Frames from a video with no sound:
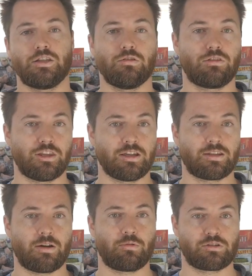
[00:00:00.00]
Do you think
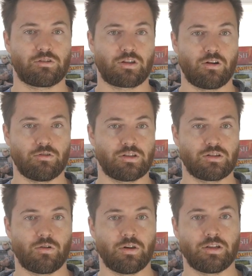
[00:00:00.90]
that Wizards of the Coast
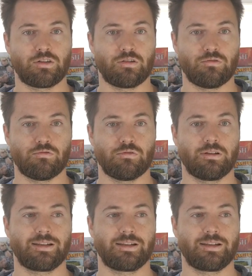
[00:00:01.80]
is going to